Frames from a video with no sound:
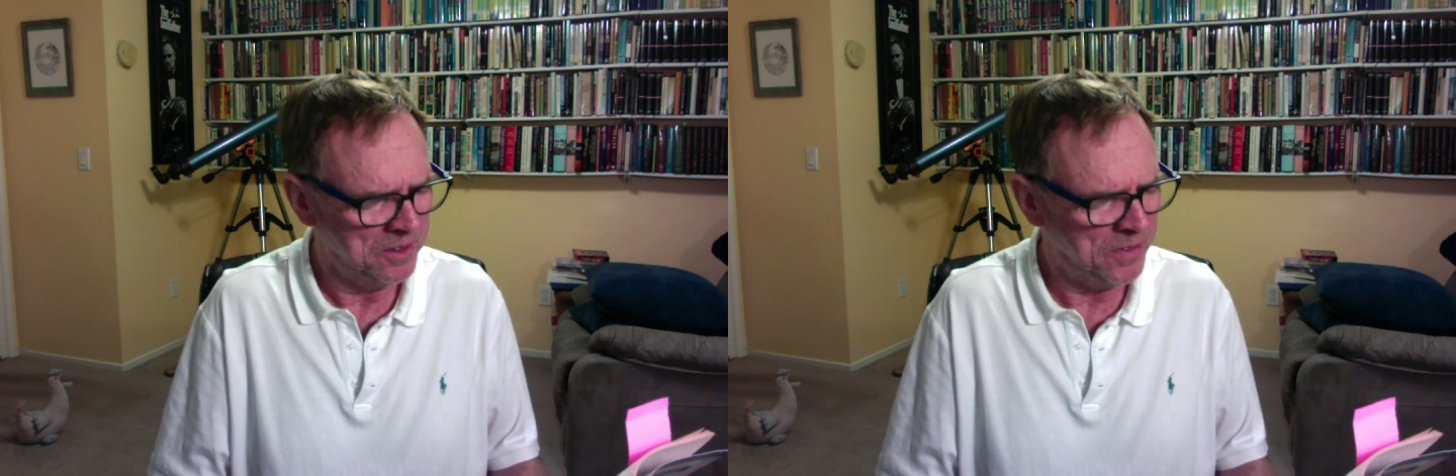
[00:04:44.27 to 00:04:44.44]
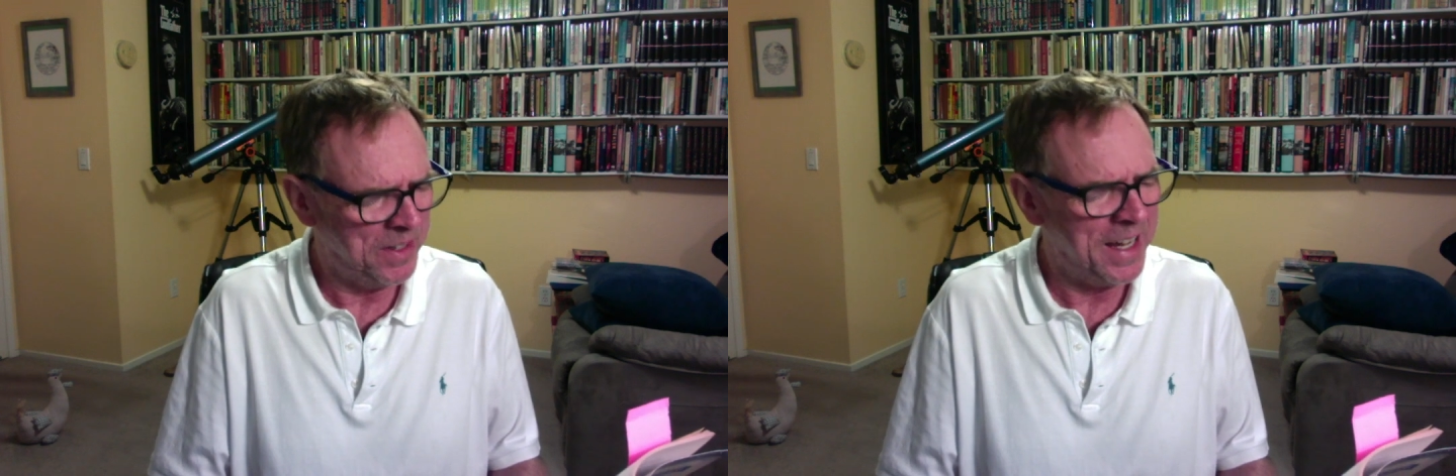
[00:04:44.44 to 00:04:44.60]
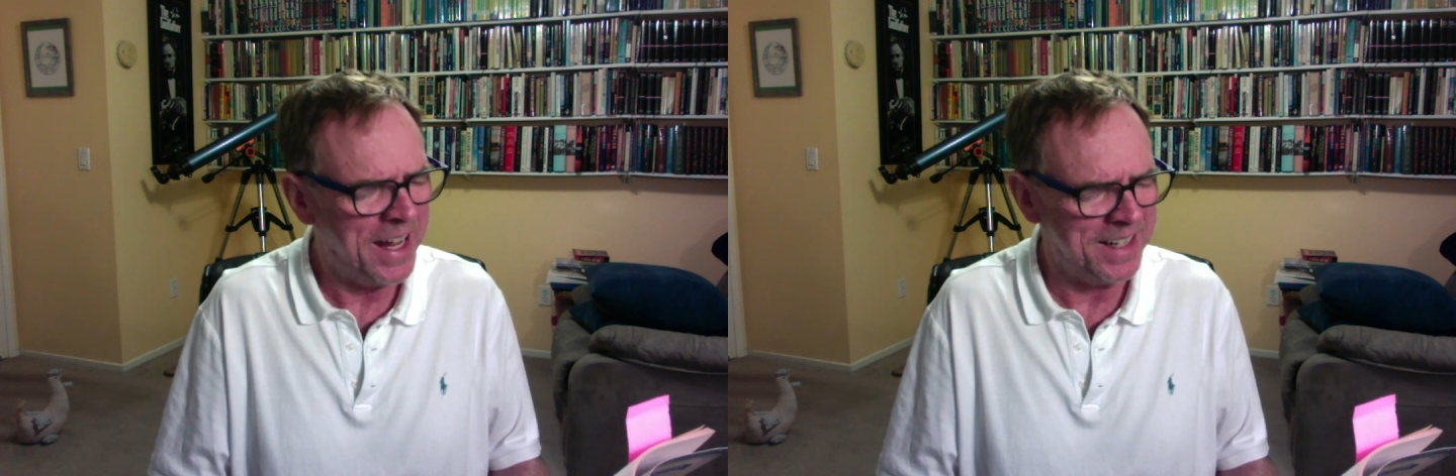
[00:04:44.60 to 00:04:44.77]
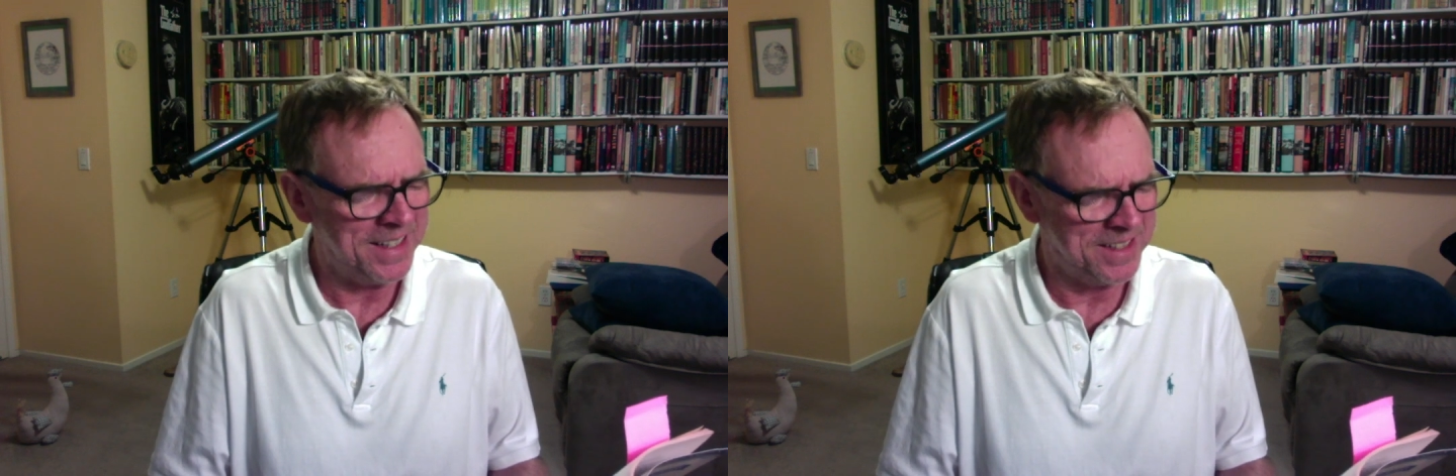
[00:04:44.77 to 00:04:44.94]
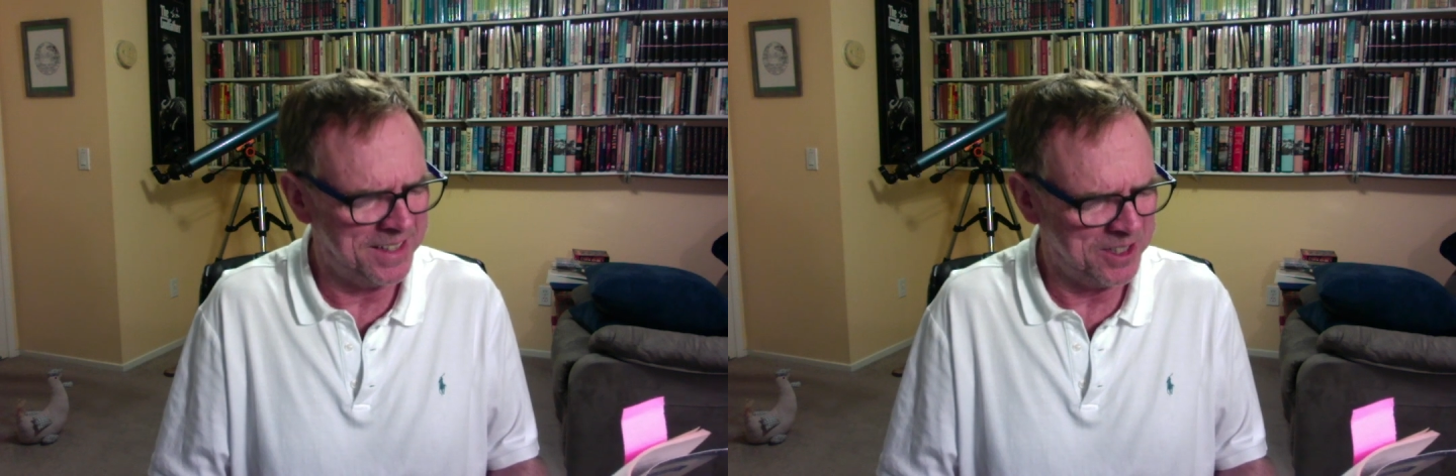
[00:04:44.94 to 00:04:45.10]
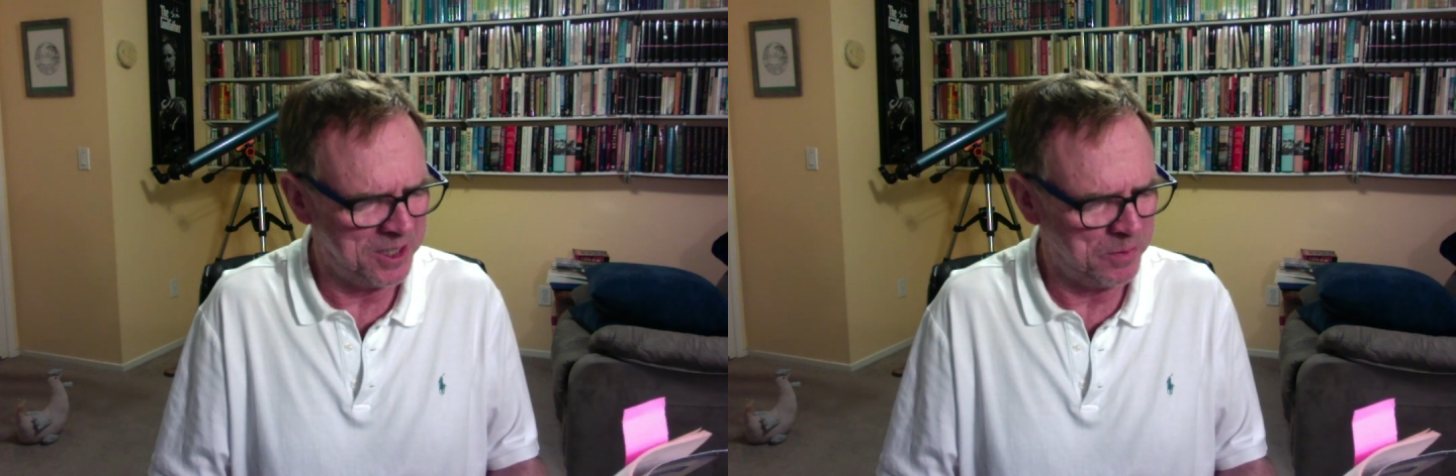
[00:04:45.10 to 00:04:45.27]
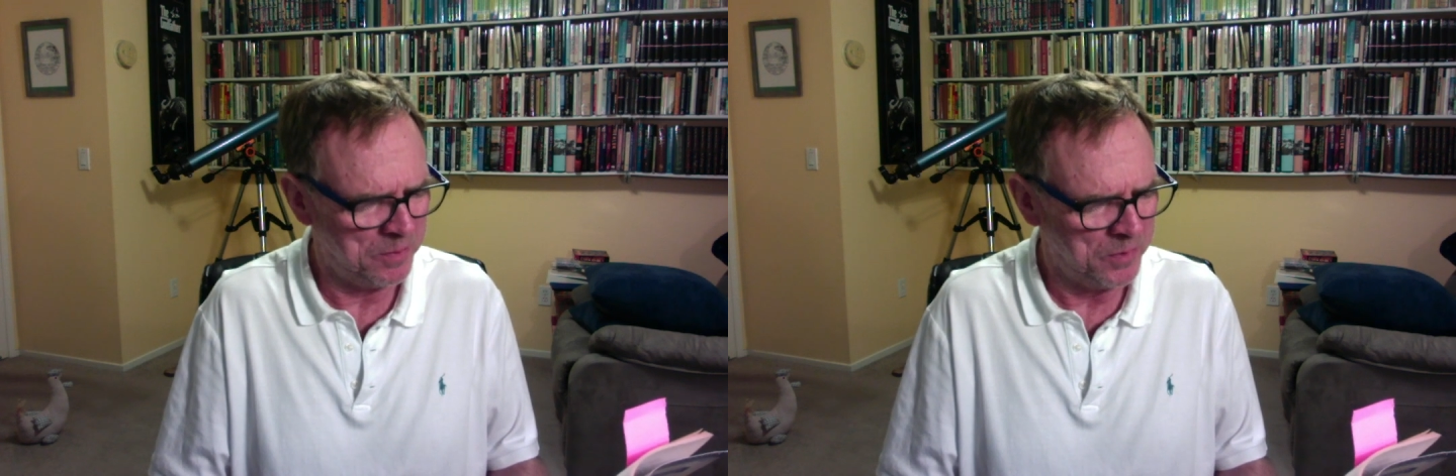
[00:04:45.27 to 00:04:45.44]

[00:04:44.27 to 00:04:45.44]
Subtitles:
fanaticism,